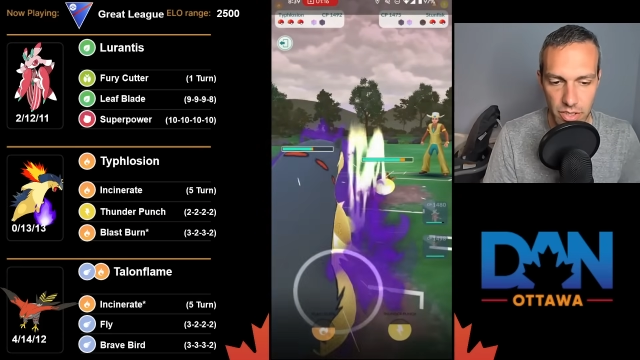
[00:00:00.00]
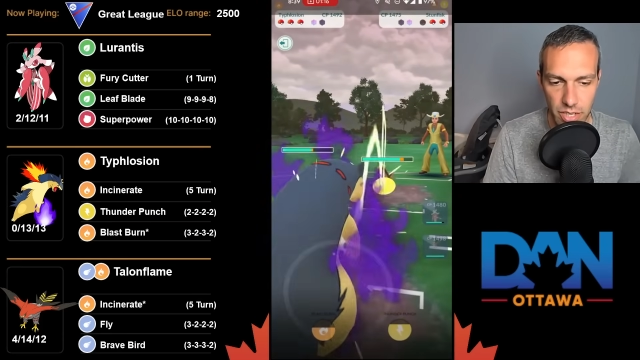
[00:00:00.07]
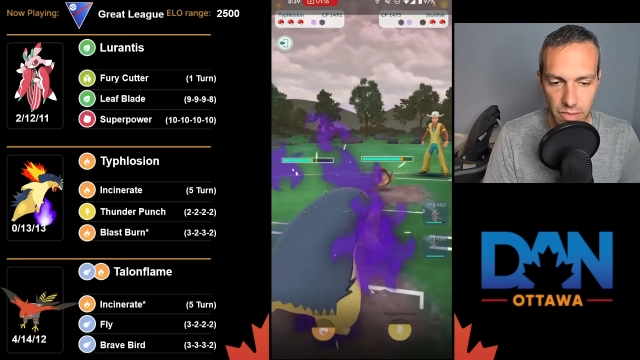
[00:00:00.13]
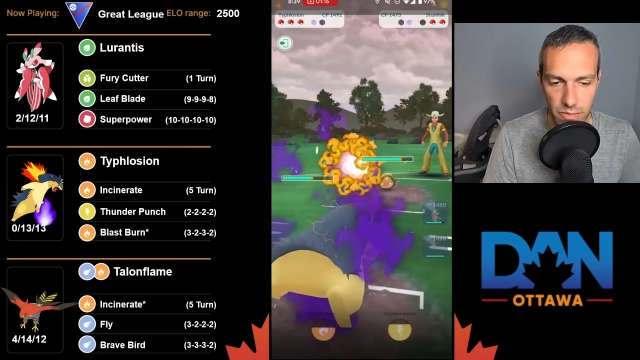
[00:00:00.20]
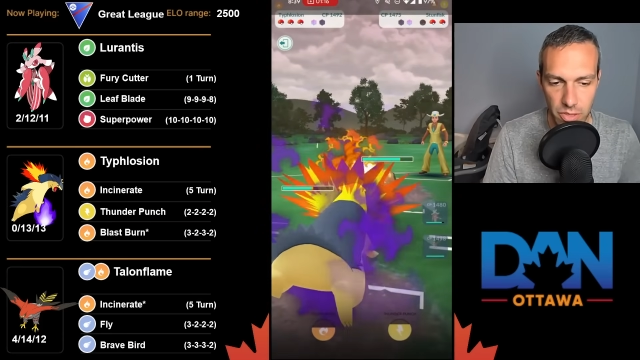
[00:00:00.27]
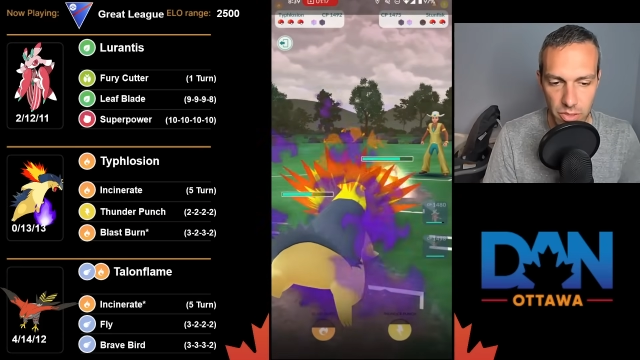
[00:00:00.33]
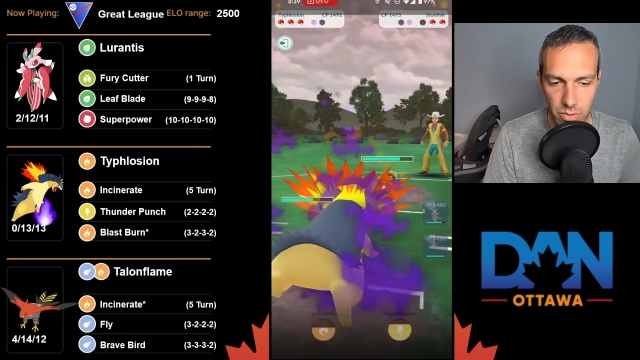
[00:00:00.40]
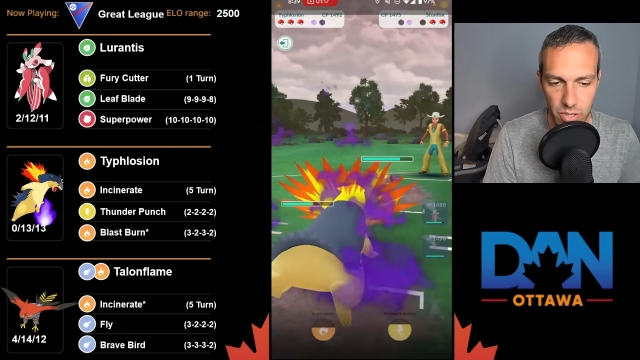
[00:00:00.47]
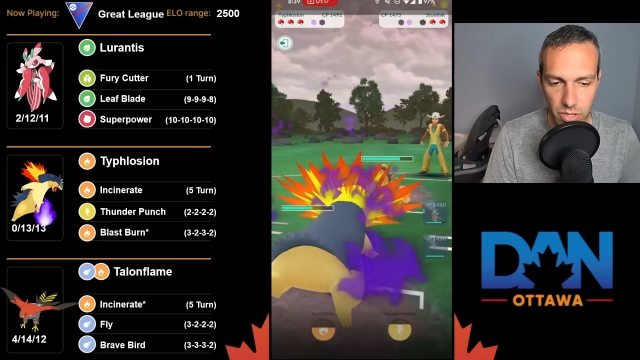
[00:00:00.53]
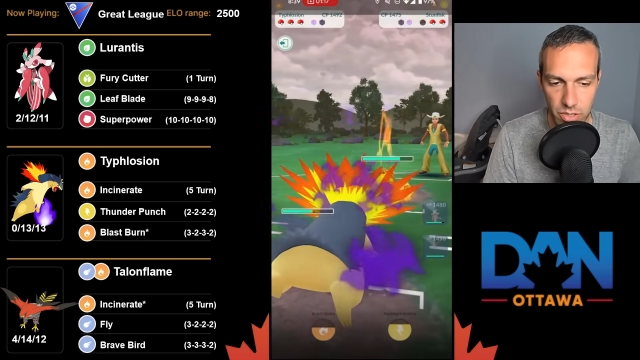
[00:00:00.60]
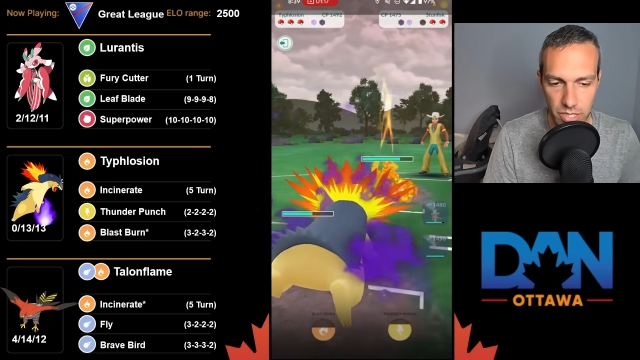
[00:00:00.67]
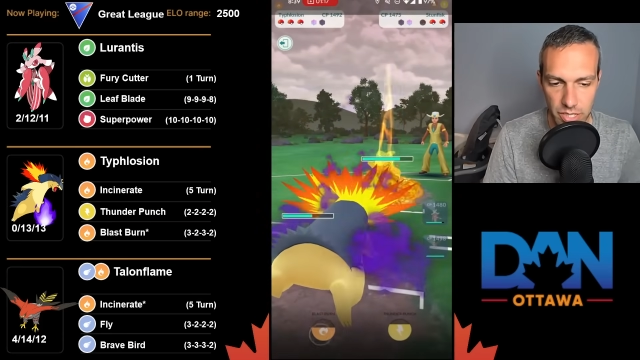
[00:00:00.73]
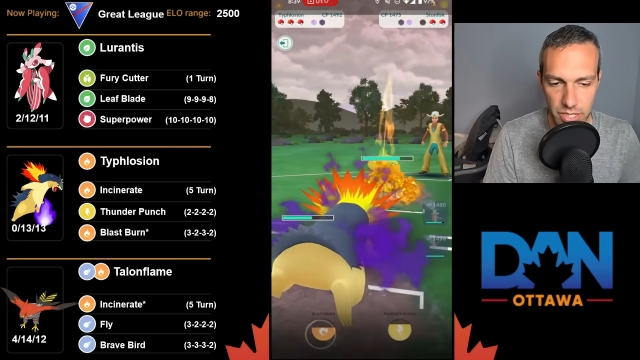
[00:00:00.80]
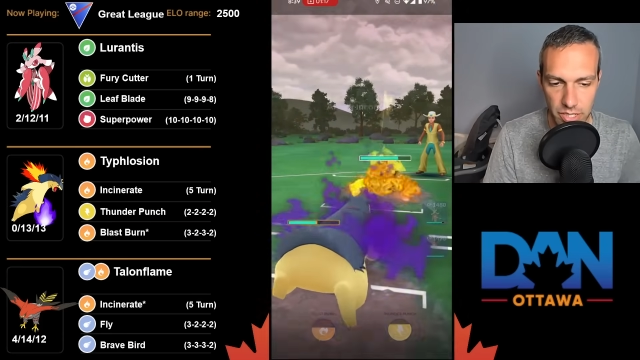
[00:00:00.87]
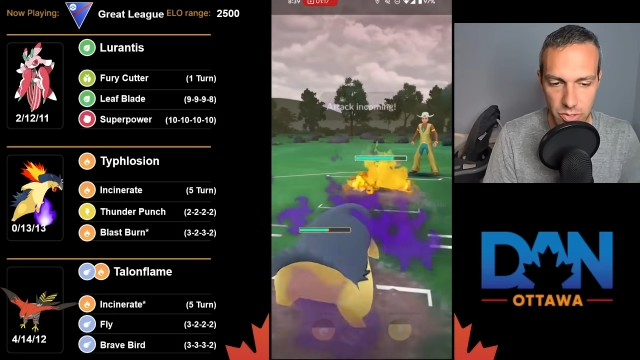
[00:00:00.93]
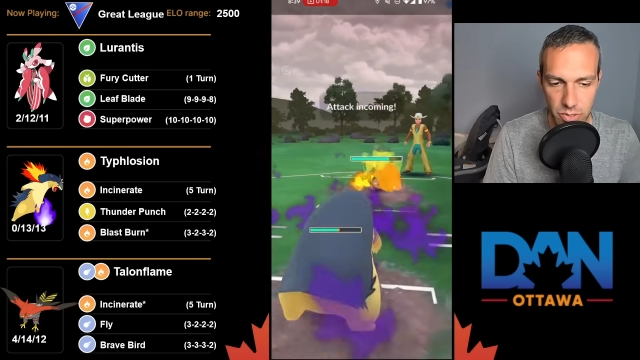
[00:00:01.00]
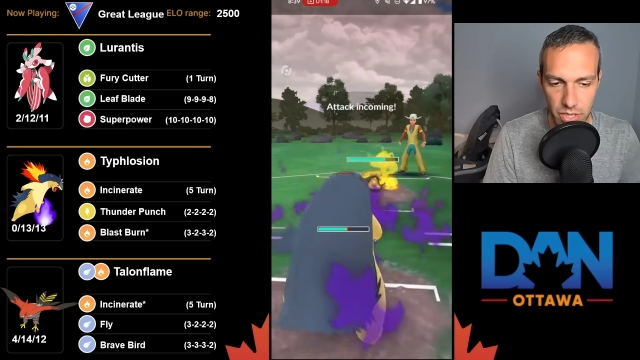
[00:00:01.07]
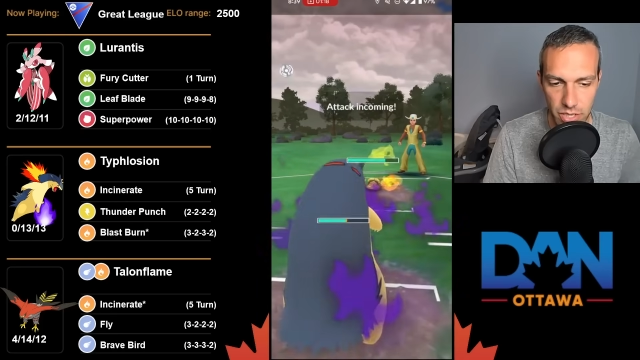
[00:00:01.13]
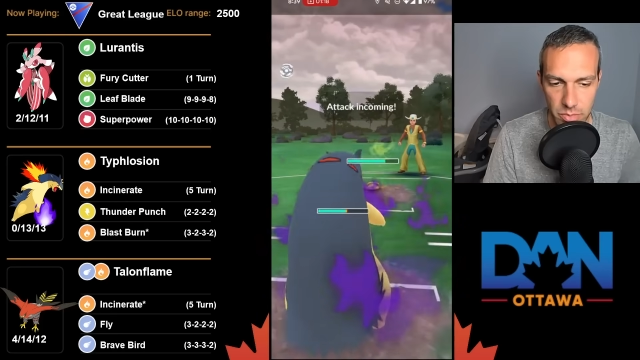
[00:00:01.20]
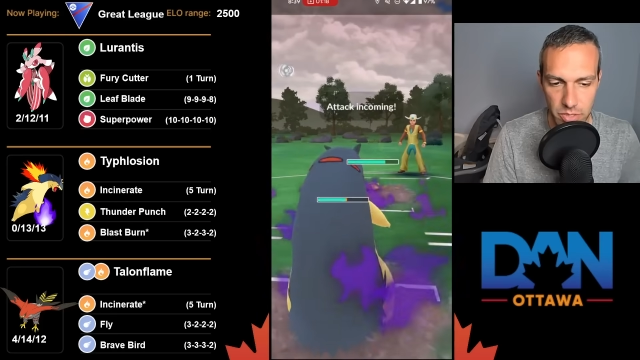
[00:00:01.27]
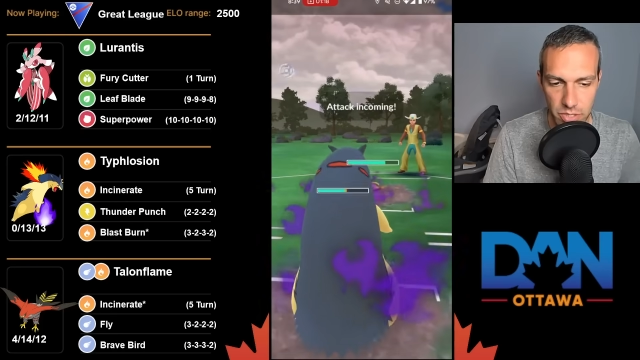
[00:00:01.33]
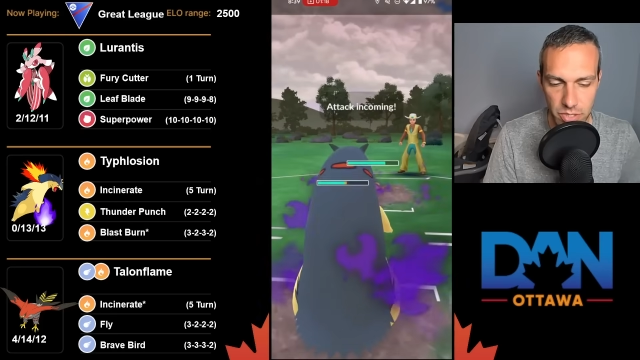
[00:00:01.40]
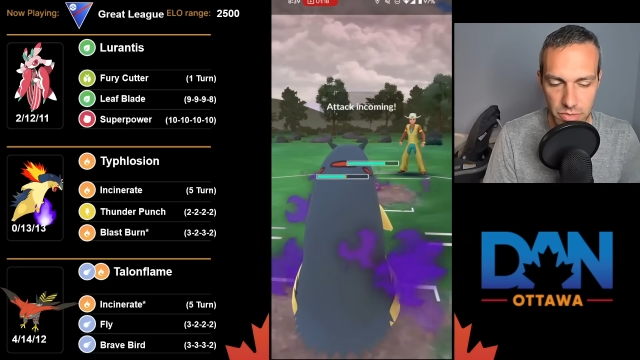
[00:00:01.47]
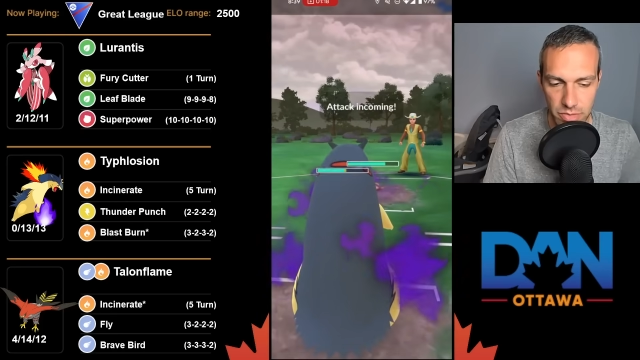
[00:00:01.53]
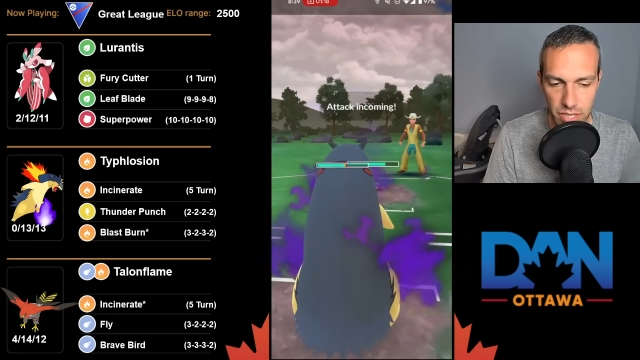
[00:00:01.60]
going to have to throw, so I'm going to get to another move.